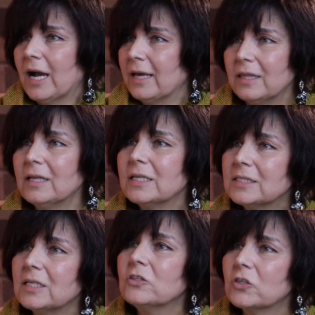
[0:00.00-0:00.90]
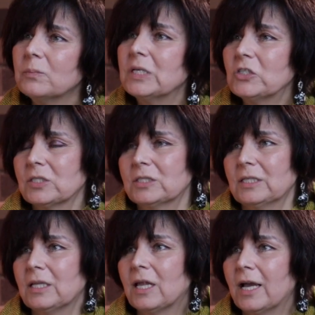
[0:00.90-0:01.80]
I think these intermissions
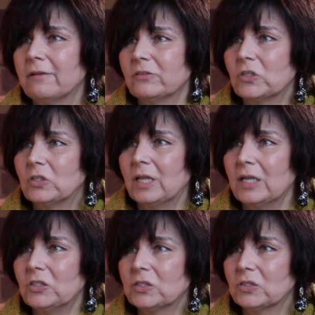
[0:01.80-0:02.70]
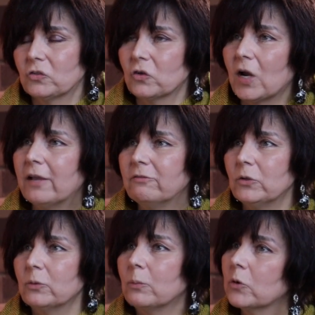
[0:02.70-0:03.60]
in life, they just drive
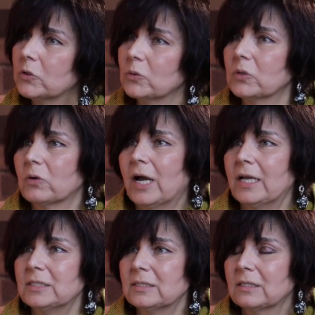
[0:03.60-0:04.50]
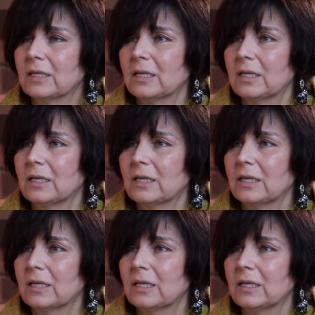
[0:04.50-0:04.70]
you more to Christ.